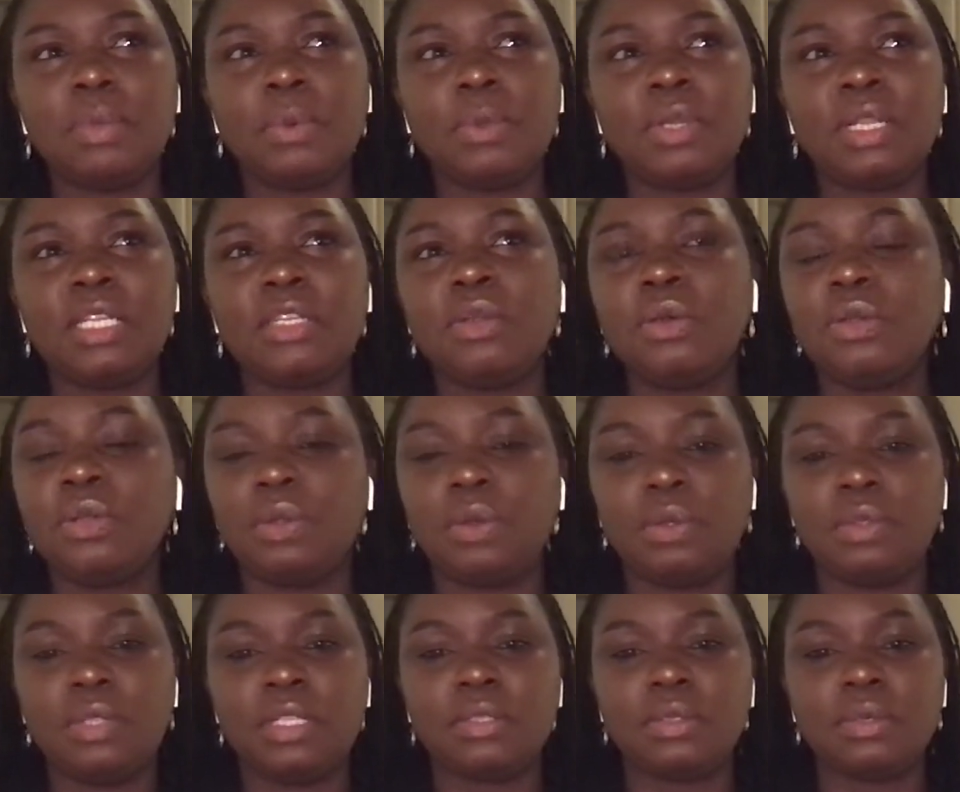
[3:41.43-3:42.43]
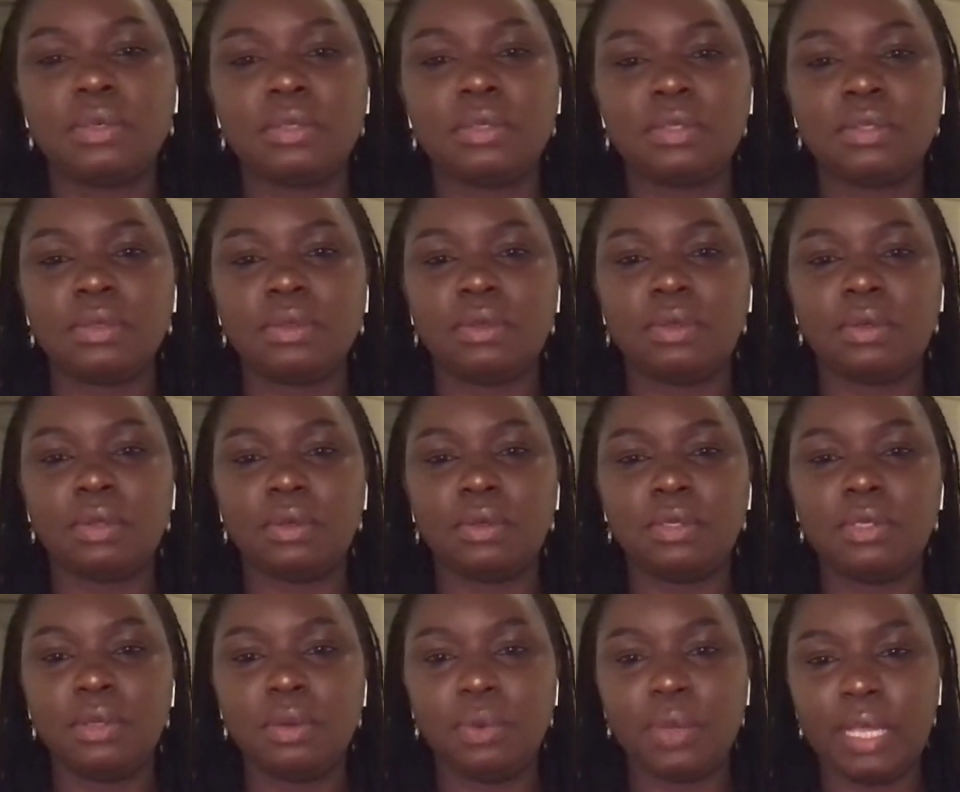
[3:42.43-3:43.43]
really don't know the source or
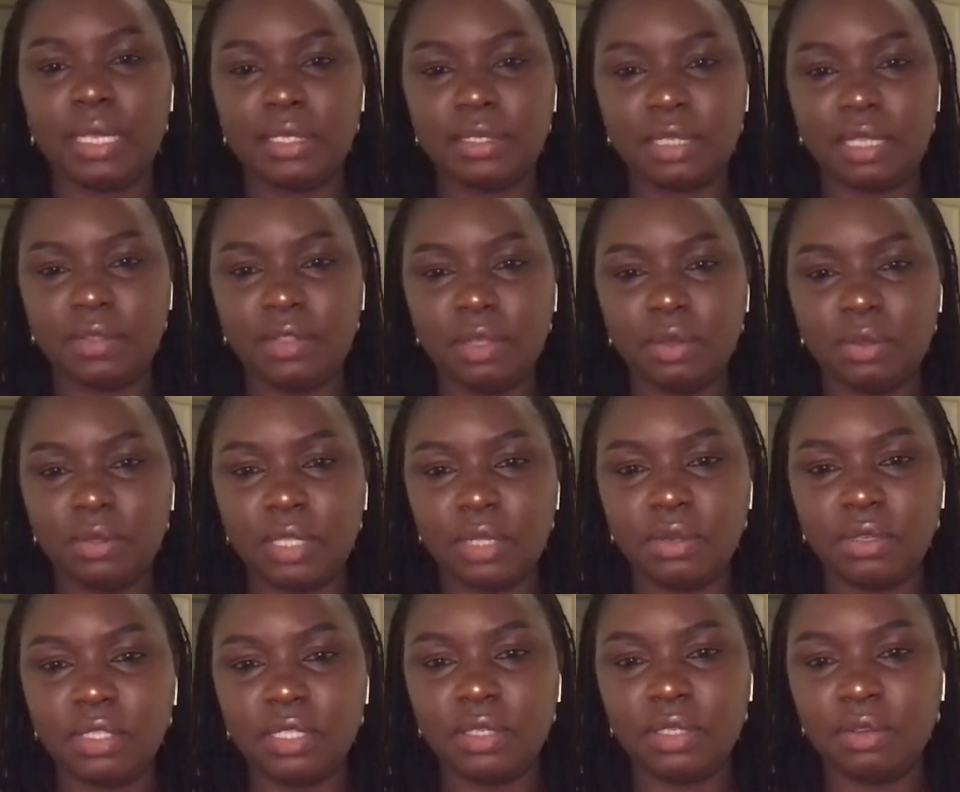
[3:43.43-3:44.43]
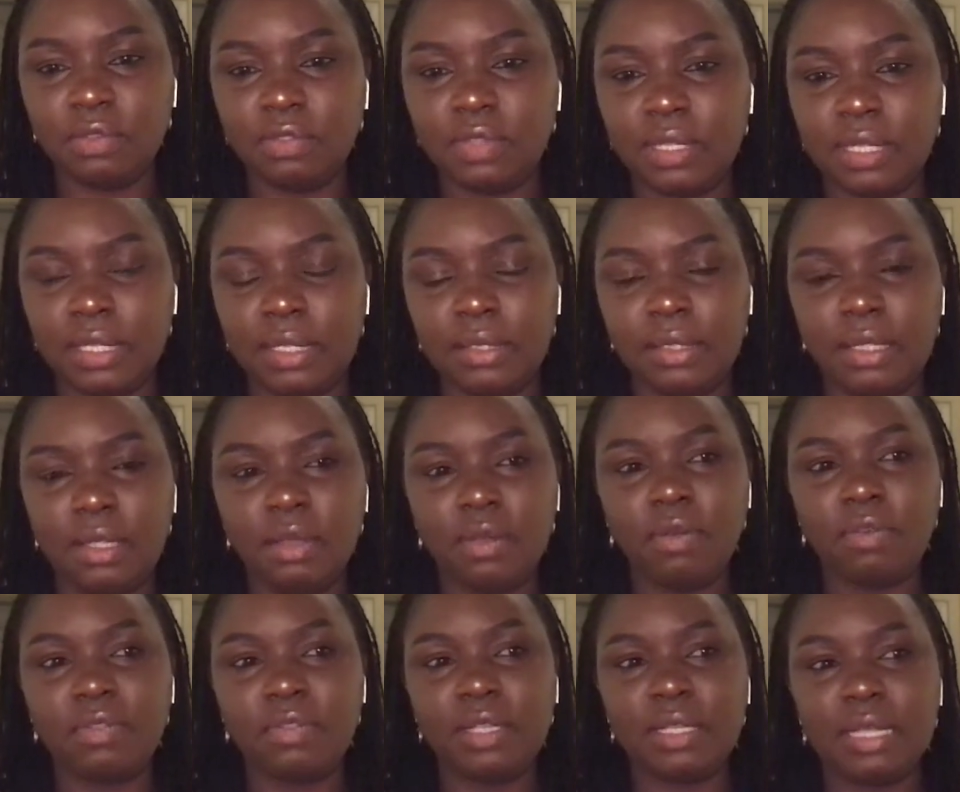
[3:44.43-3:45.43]
where the origin of the
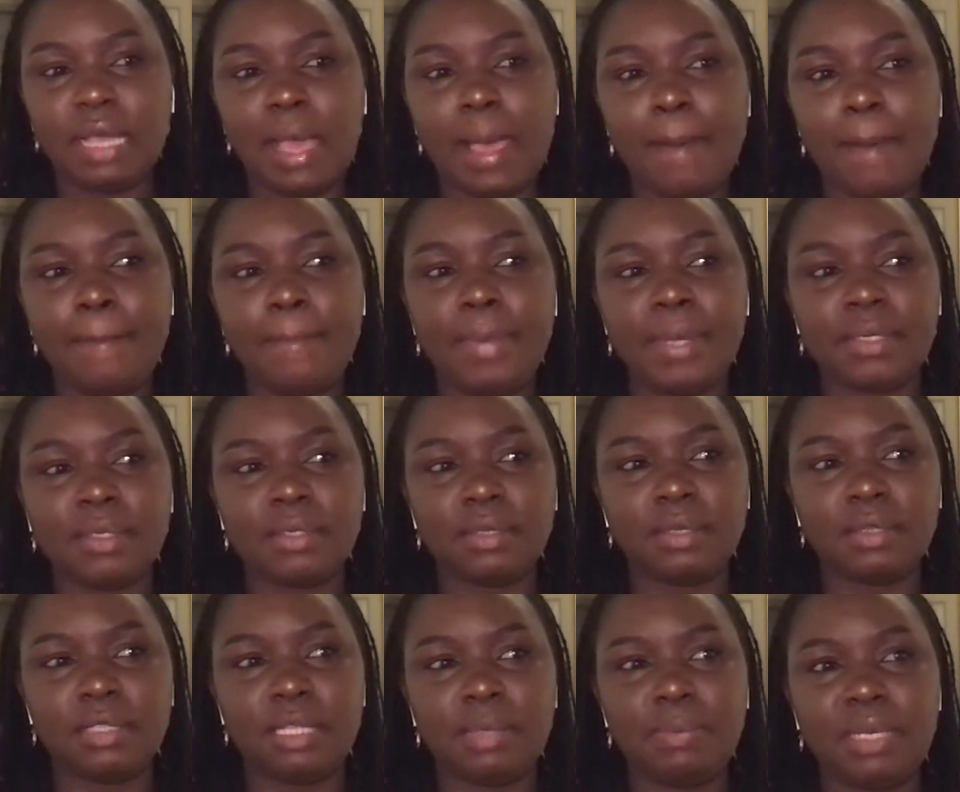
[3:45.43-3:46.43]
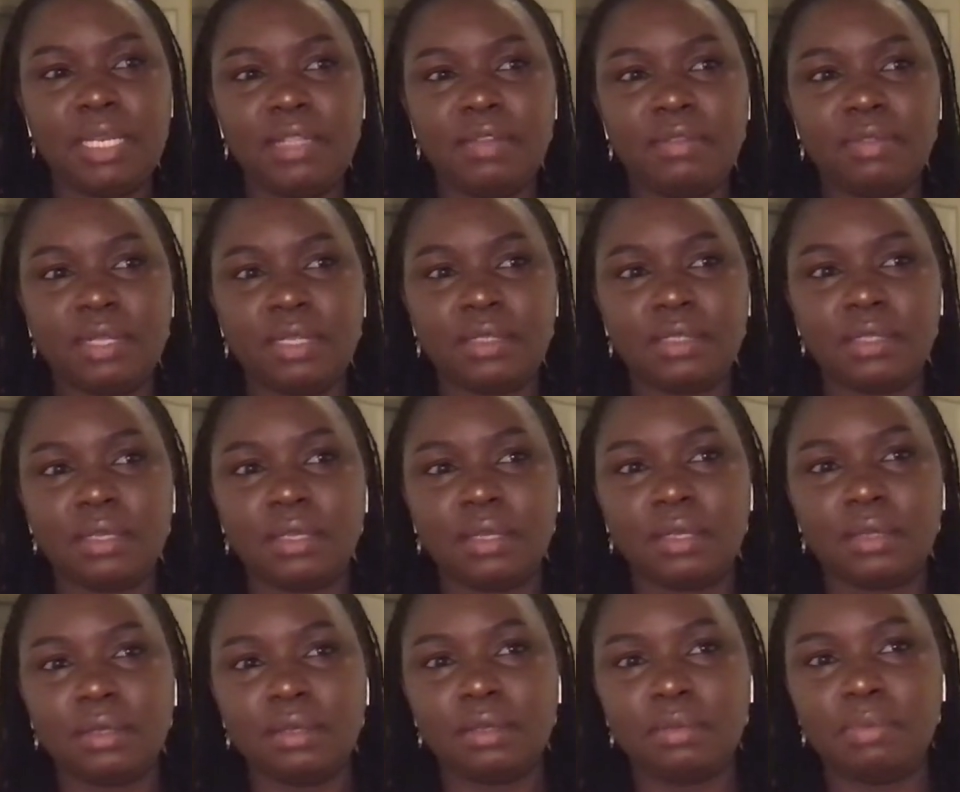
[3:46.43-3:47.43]
herb, but they believe that
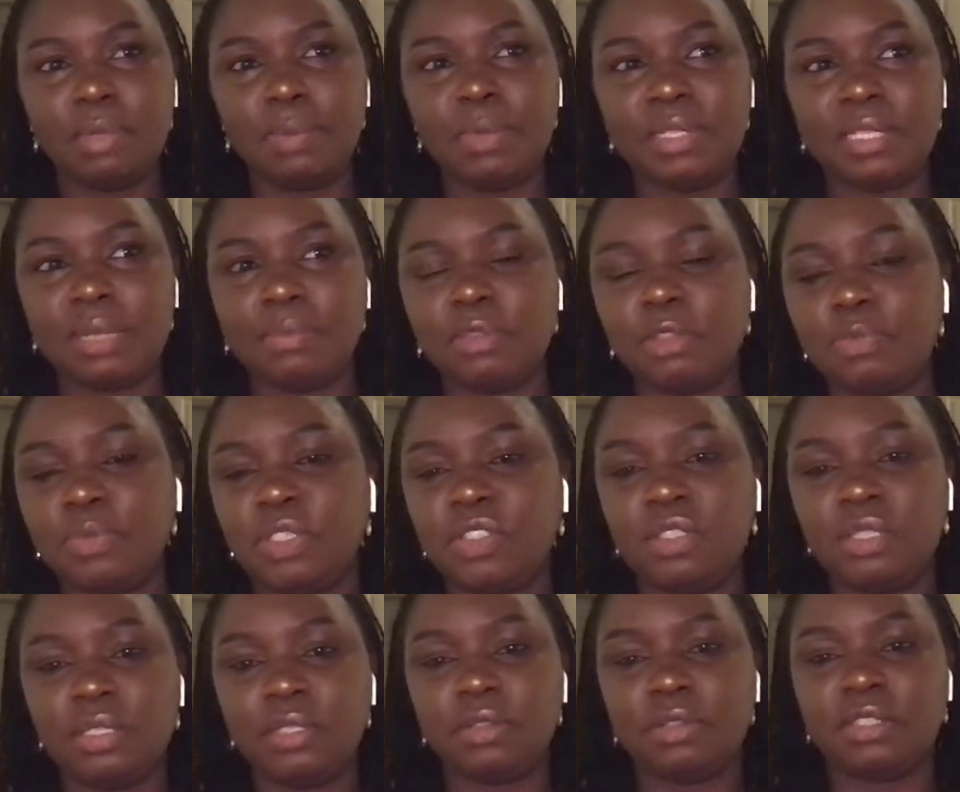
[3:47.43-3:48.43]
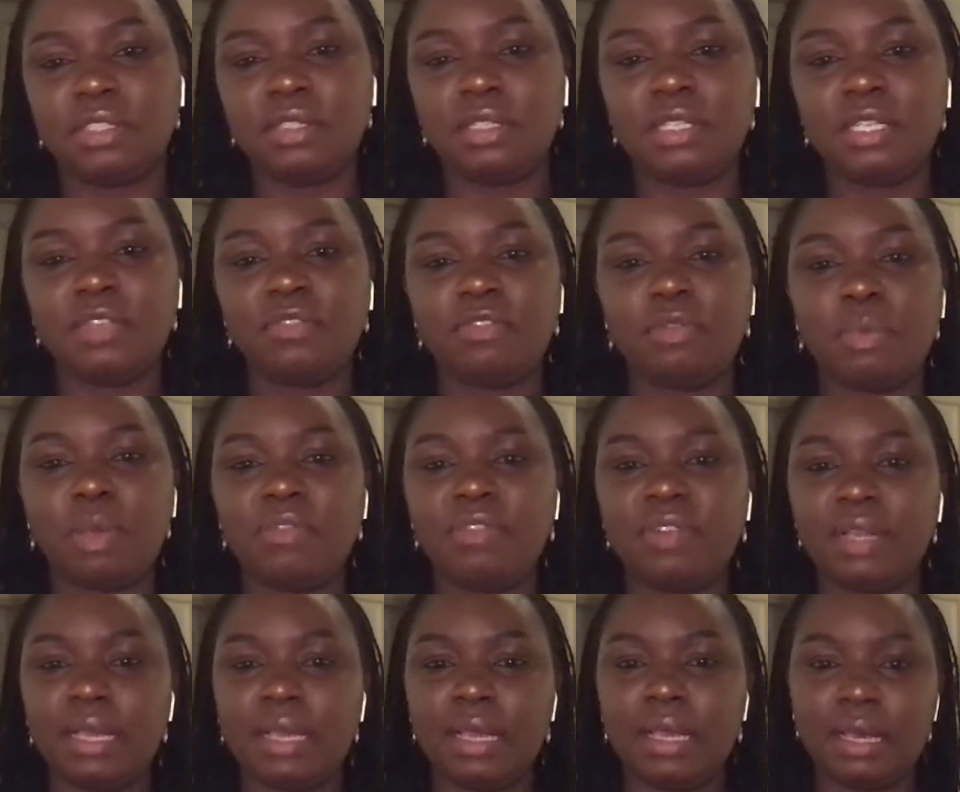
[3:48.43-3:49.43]
maybe some species originated from
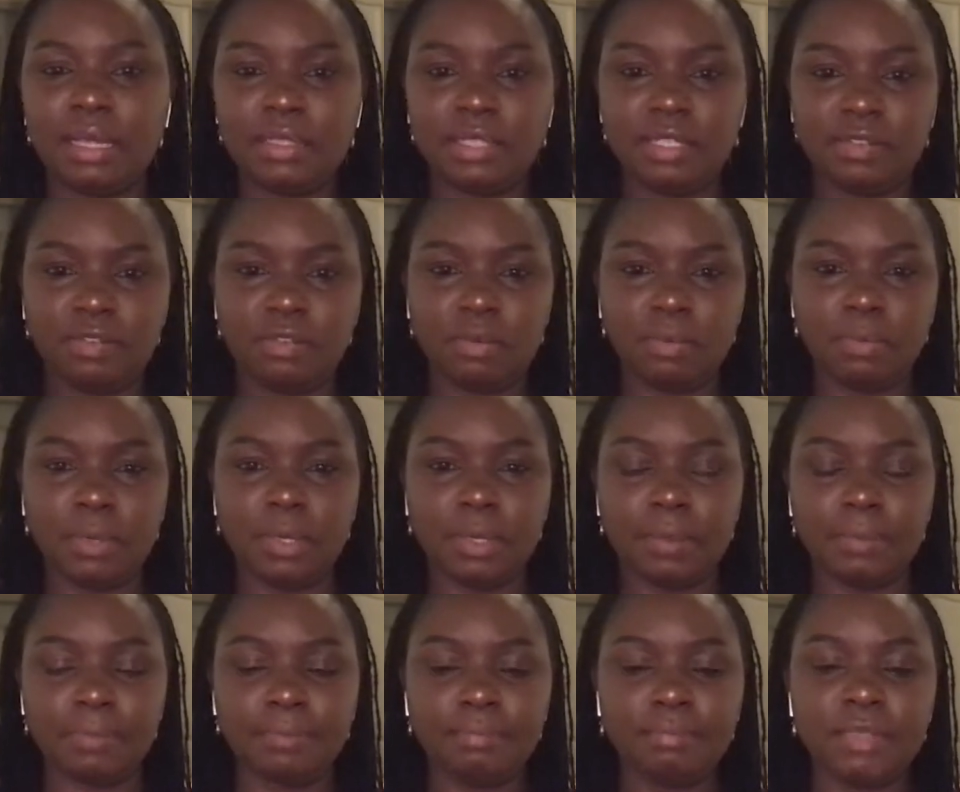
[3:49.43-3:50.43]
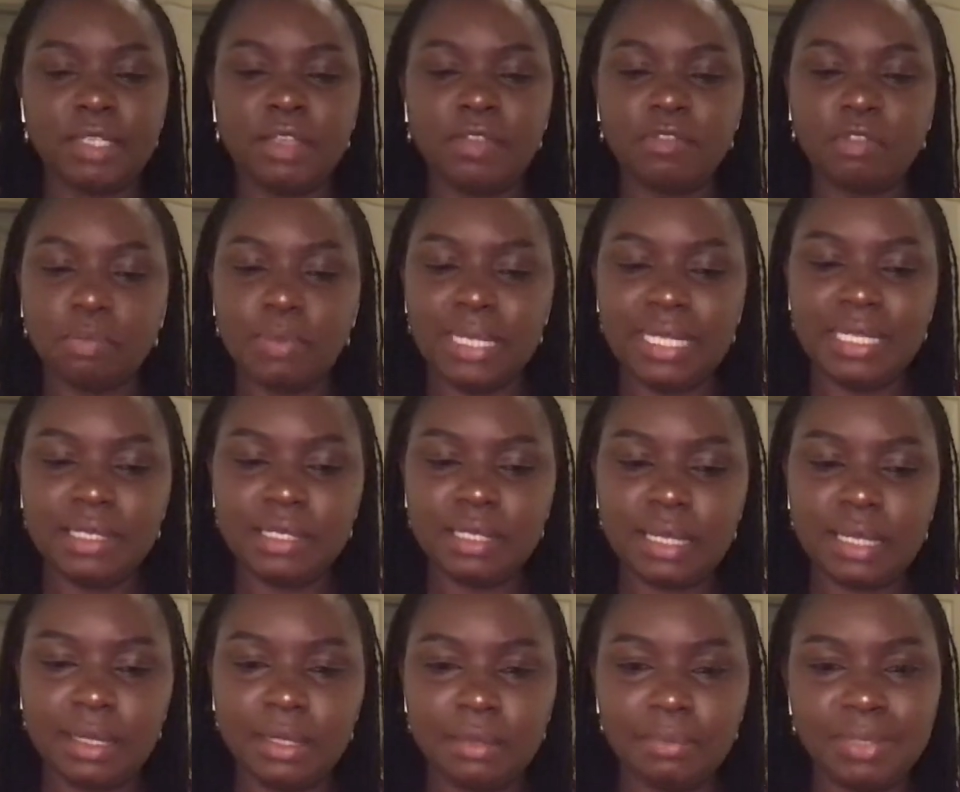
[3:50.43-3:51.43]
Africa, others from India.